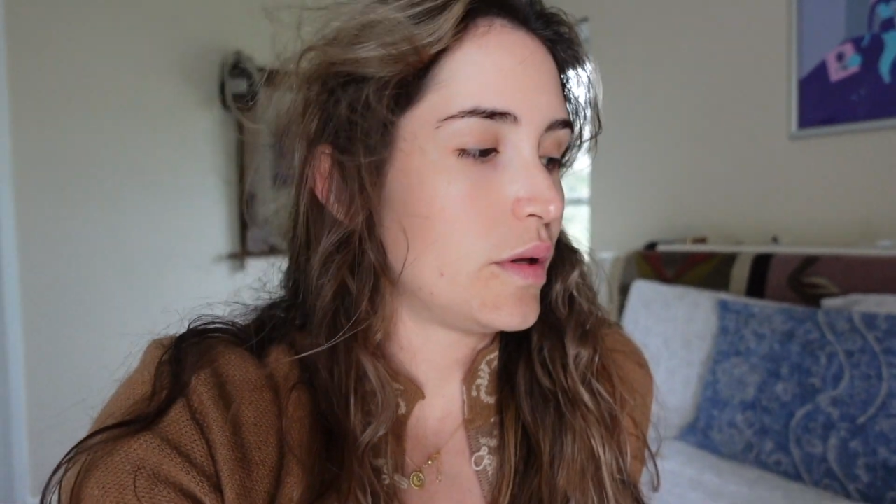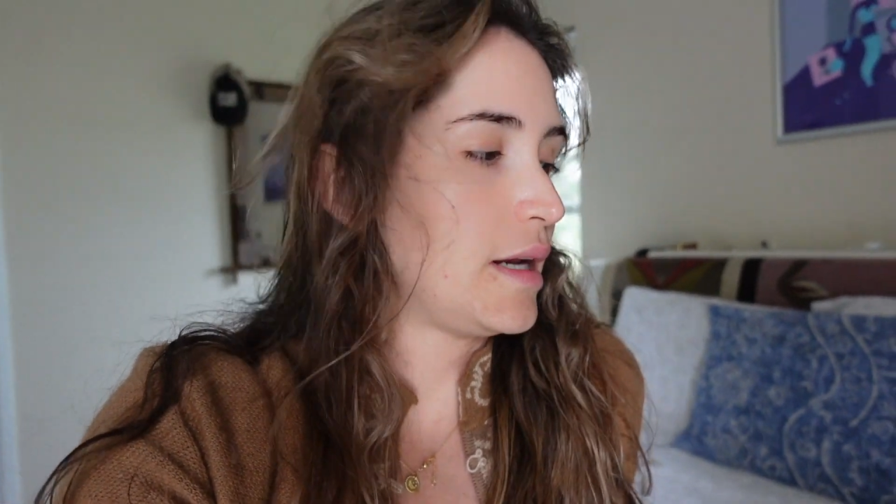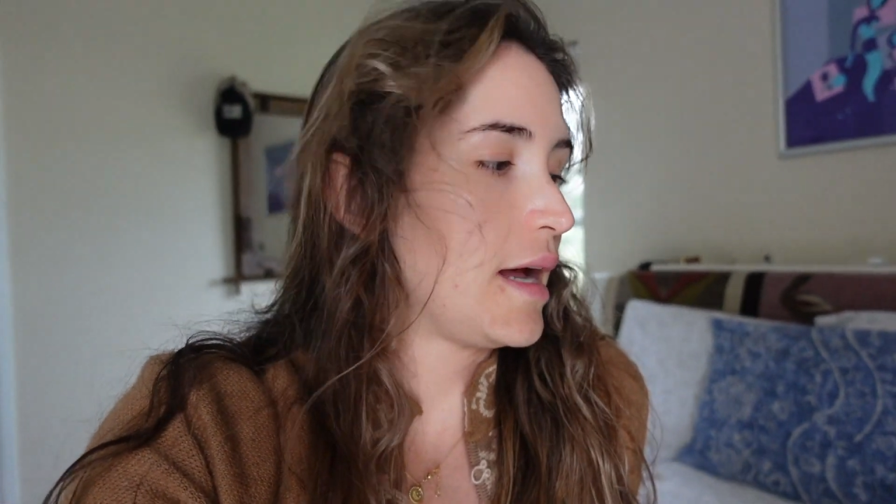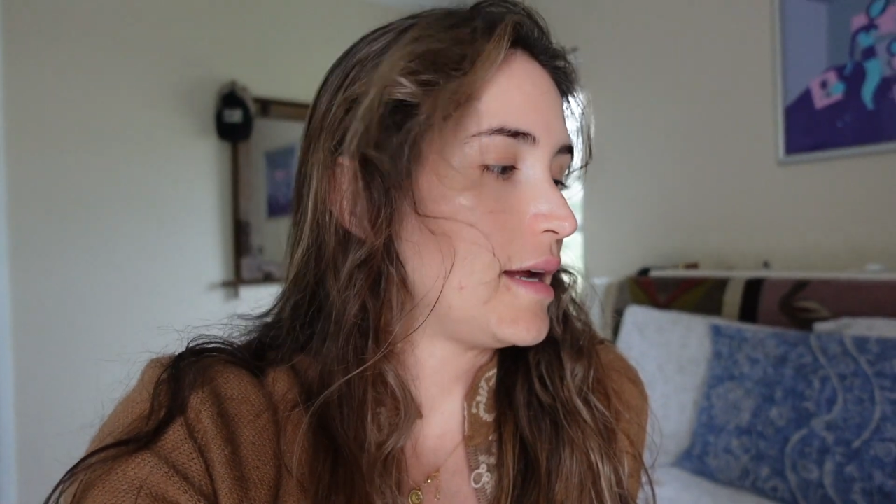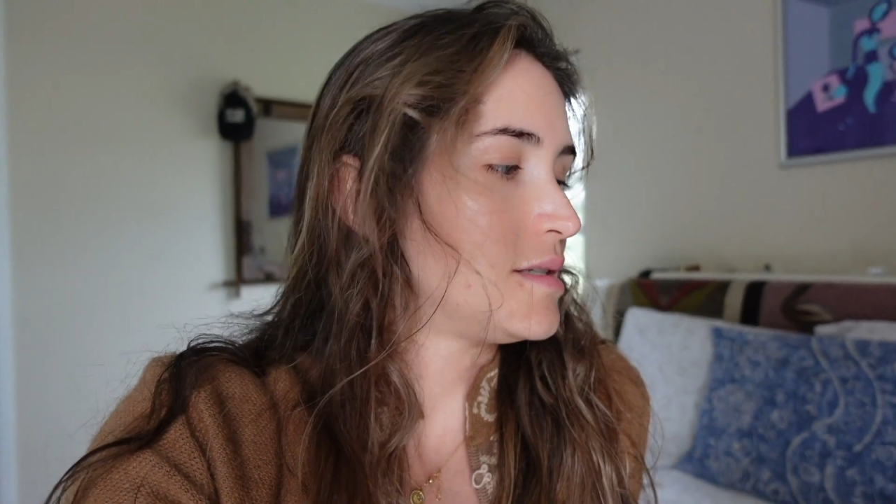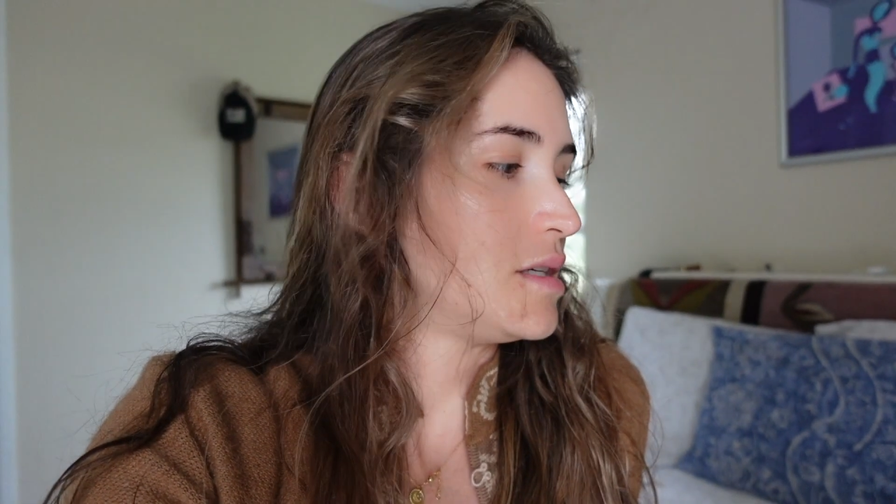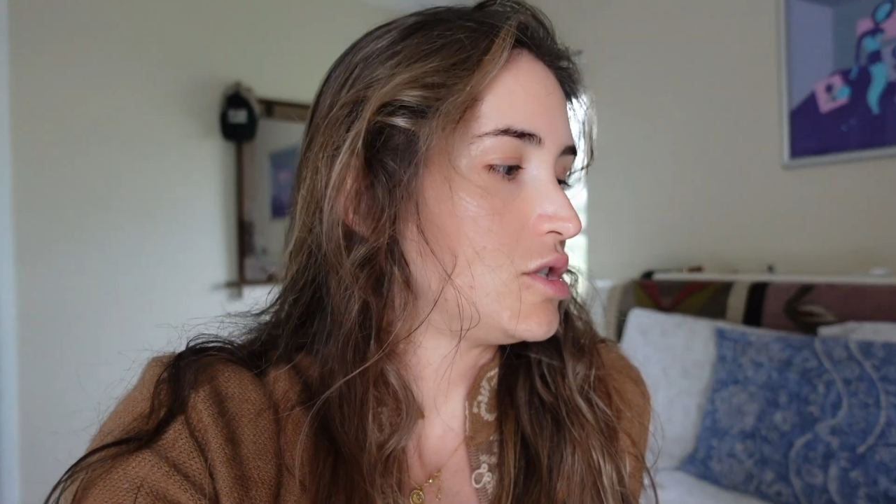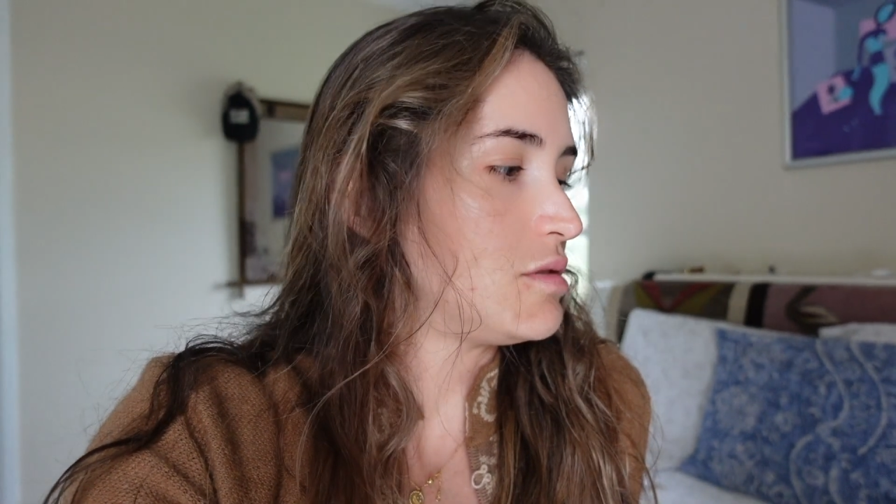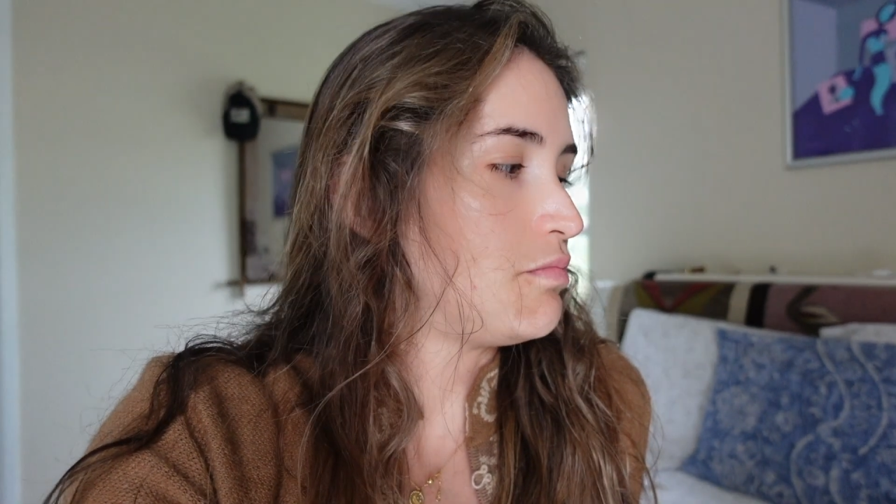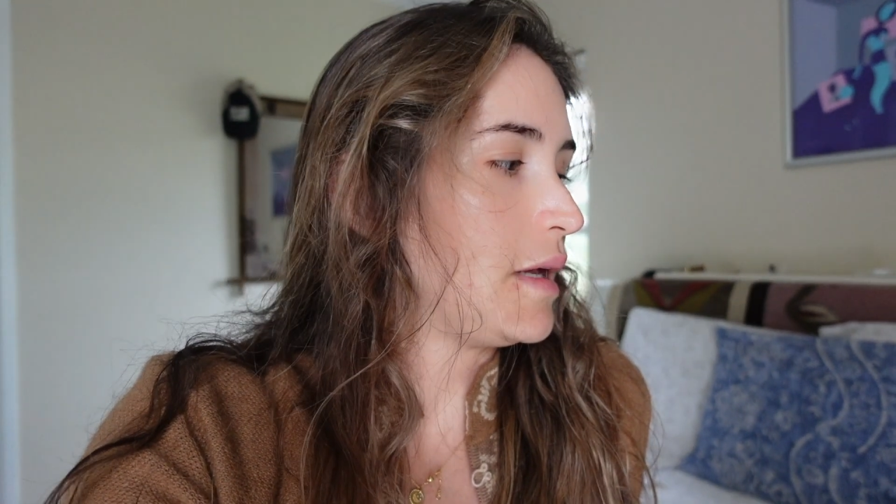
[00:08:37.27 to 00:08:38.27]
nice to
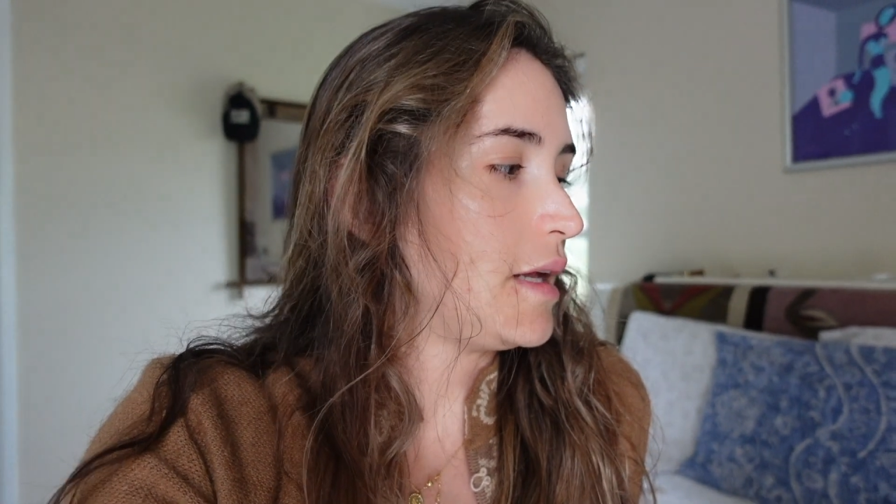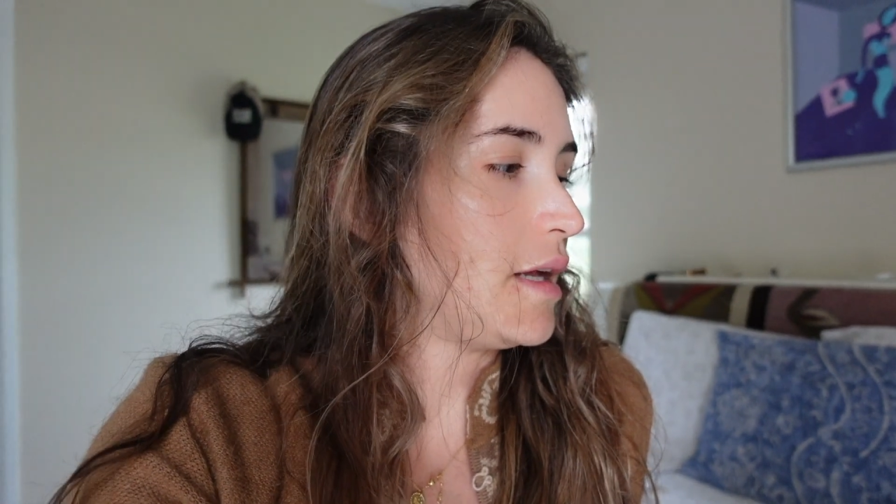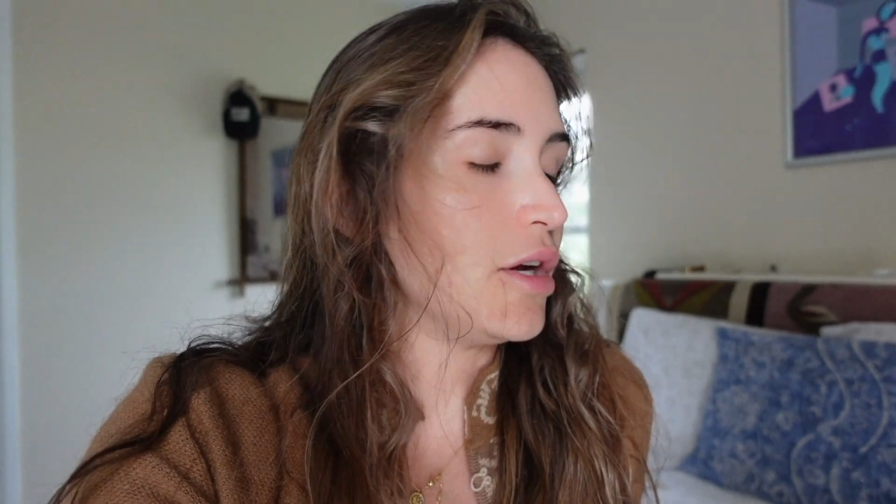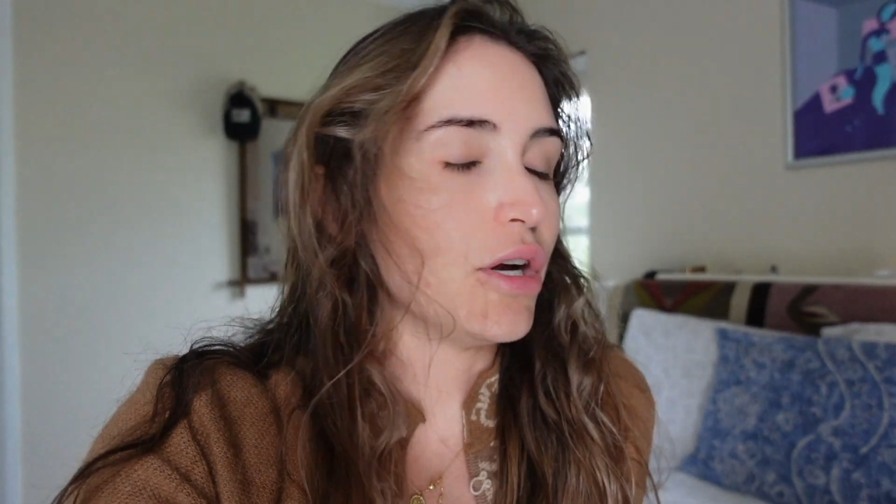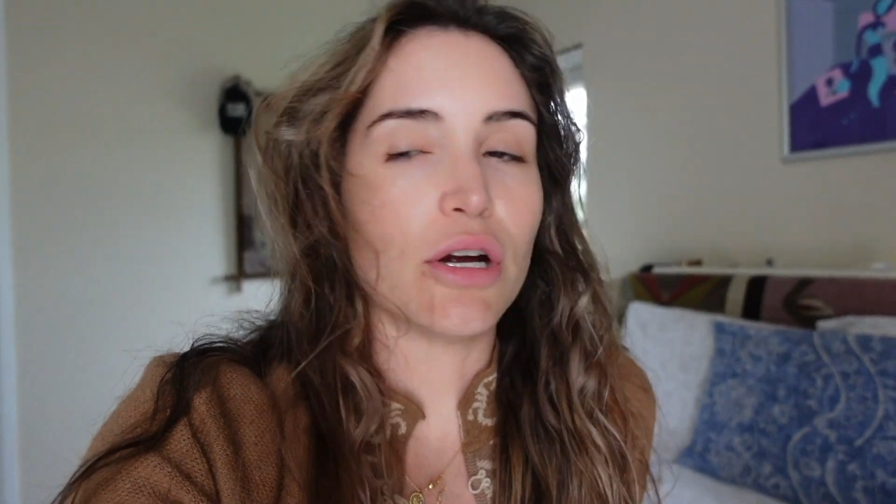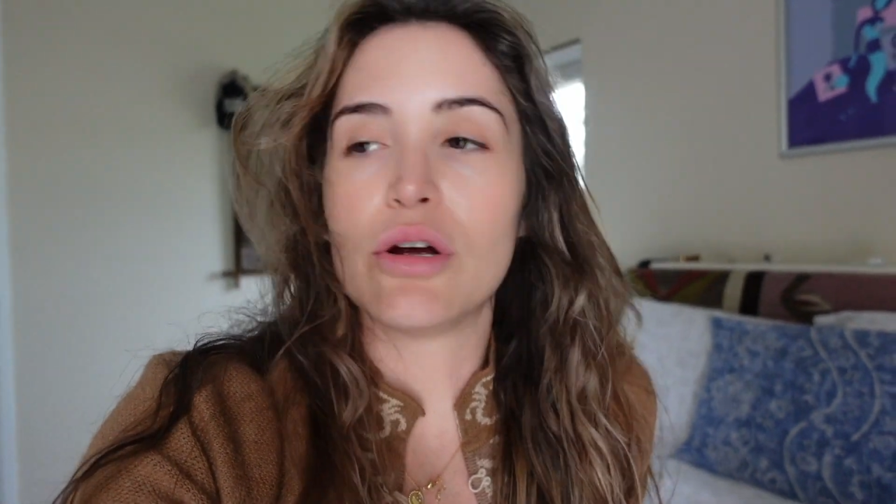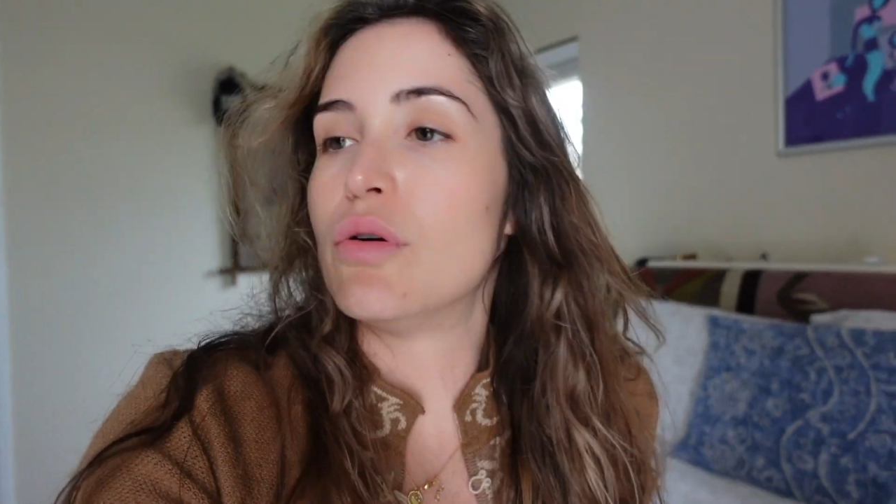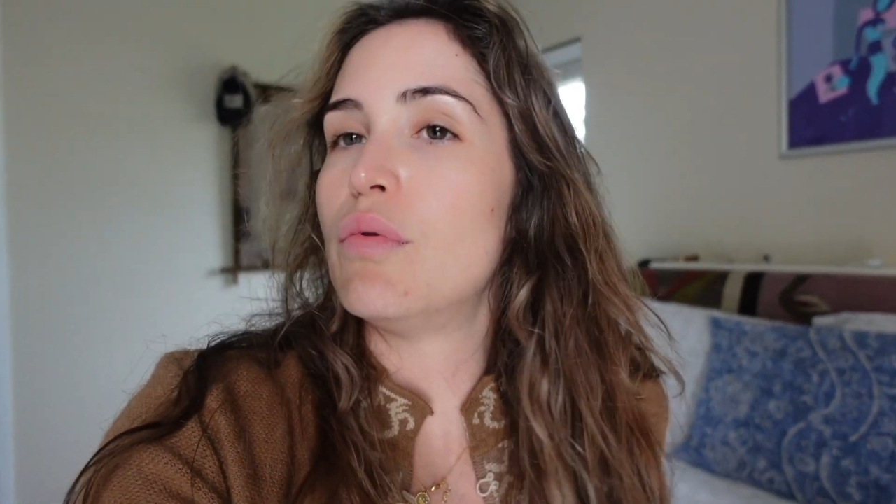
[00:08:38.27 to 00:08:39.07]
just be here